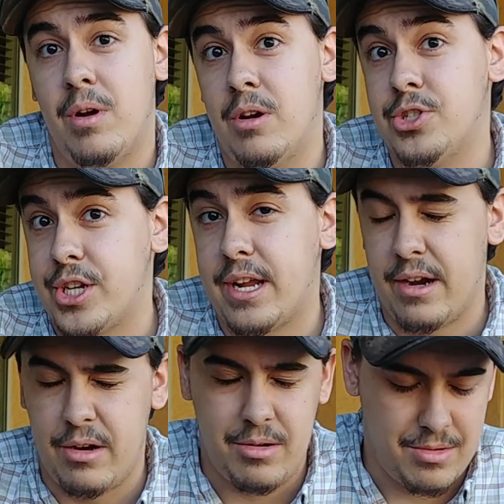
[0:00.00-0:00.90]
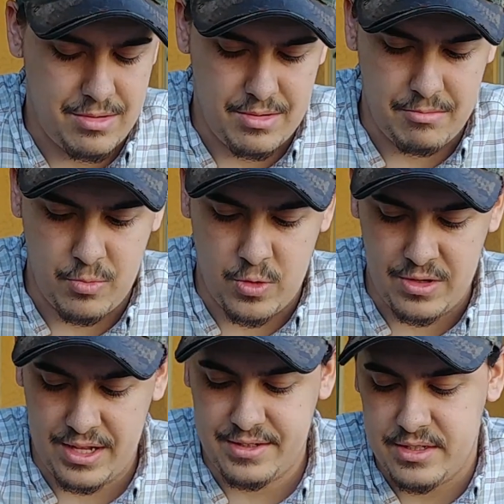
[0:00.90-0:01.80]
urgent care, more or
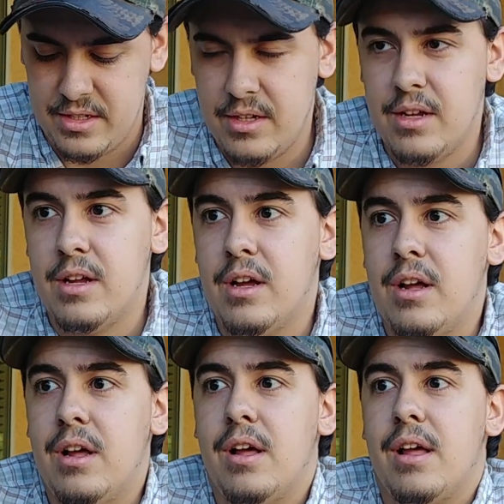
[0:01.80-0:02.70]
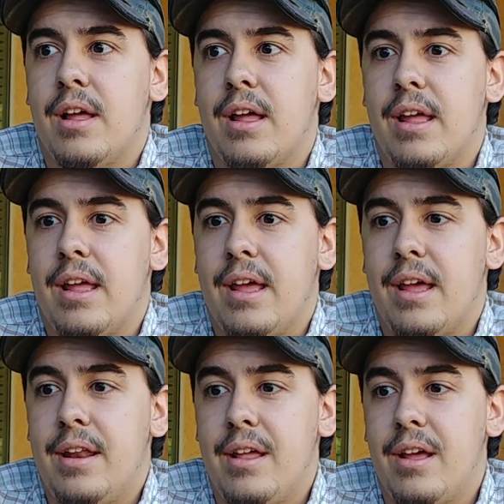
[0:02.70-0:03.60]
less.
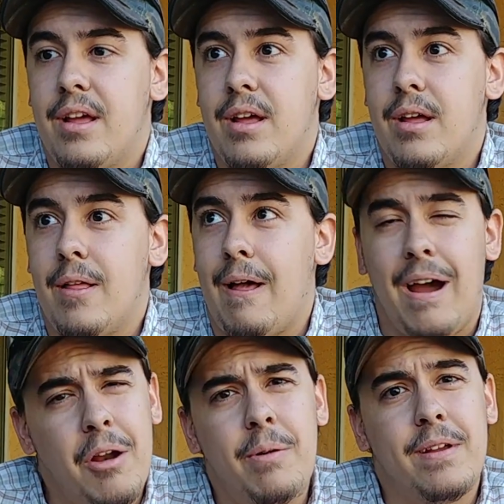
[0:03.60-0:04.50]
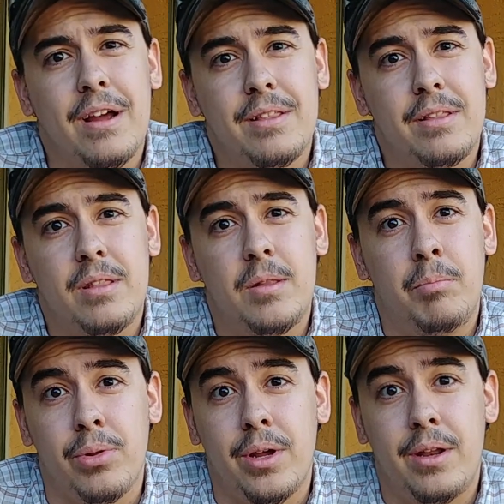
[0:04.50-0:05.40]
And I already got the
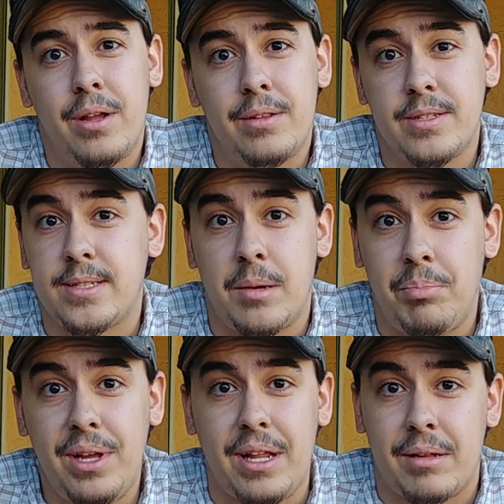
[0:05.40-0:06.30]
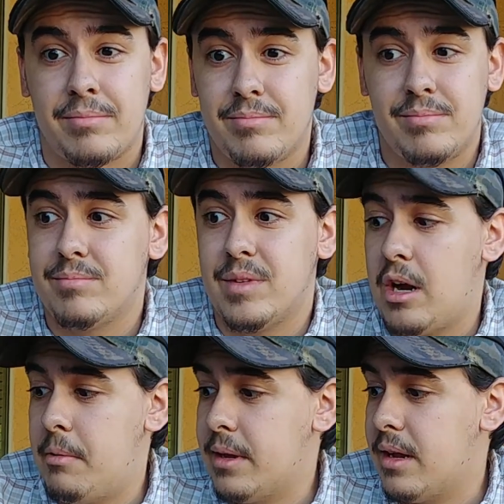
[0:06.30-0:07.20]
blood to stop bleeding.
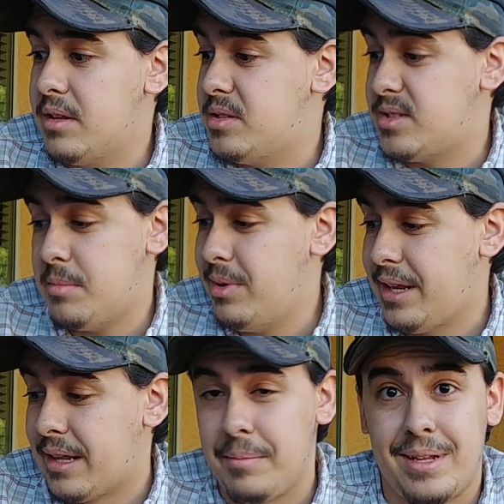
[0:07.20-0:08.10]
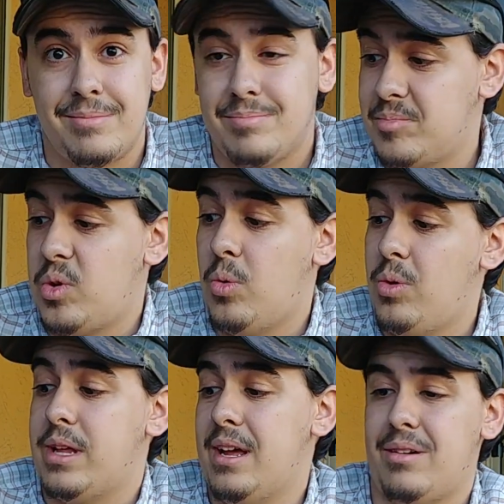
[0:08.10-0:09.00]
I already got it to stop bleeding. I mean,
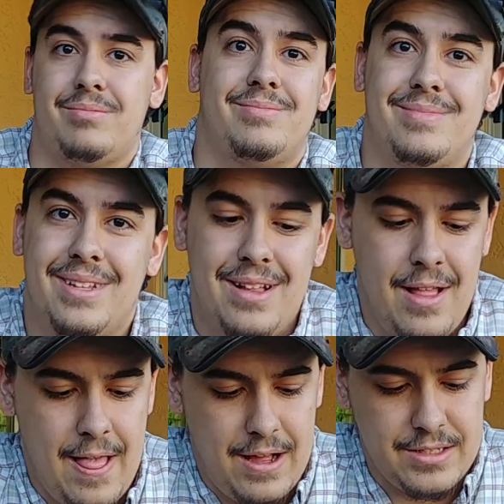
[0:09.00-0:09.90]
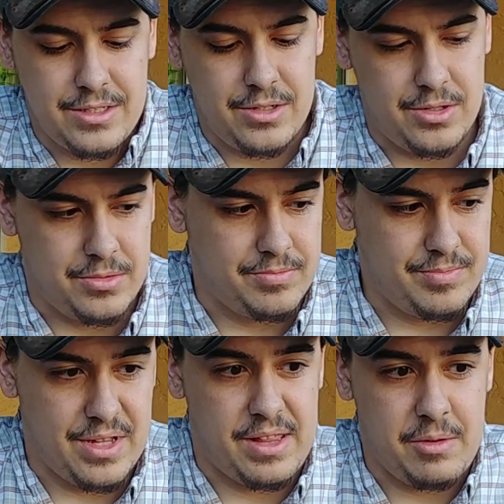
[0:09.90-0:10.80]
holy cow. So
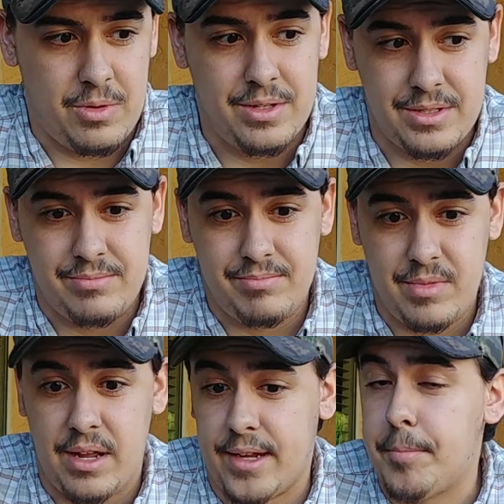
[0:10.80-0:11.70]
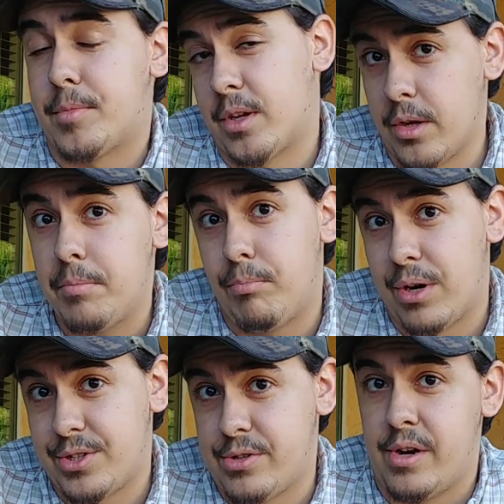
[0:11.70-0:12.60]
the thing was, I kept good
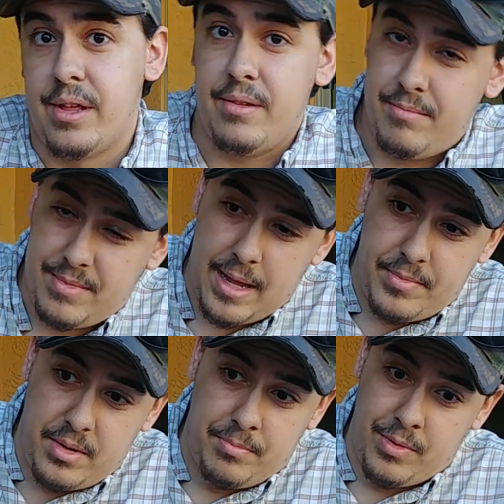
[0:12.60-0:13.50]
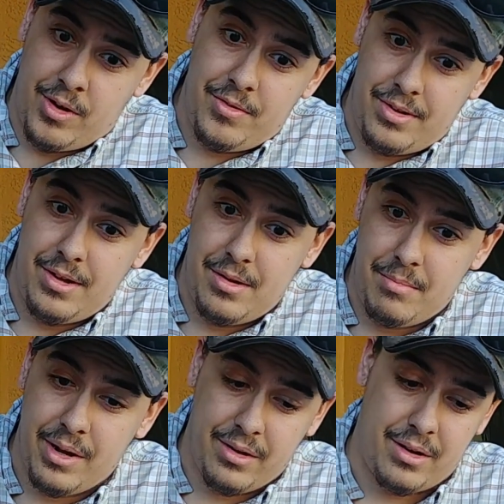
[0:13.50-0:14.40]
pressure on it, kept it above
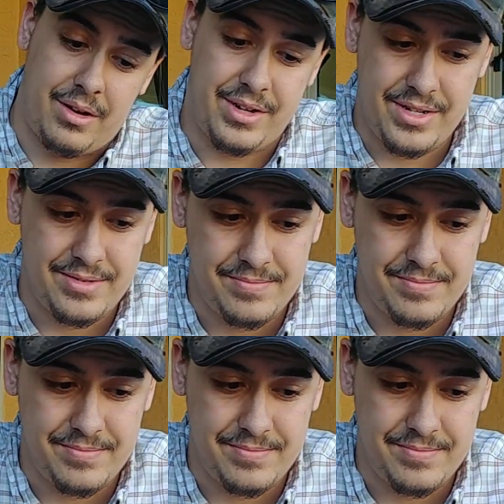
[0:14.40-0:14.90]
my heart,